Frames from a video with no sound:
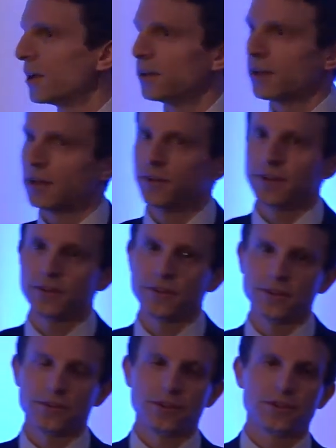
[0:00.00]
And
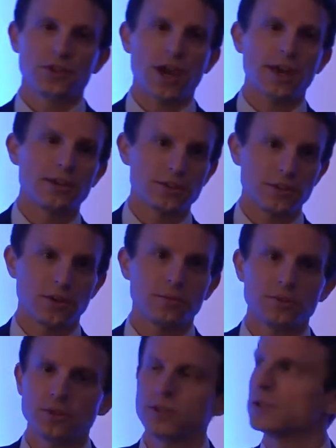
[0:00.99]
the challenge and the
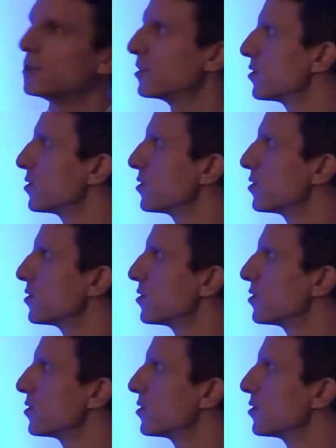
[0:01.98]
opportunity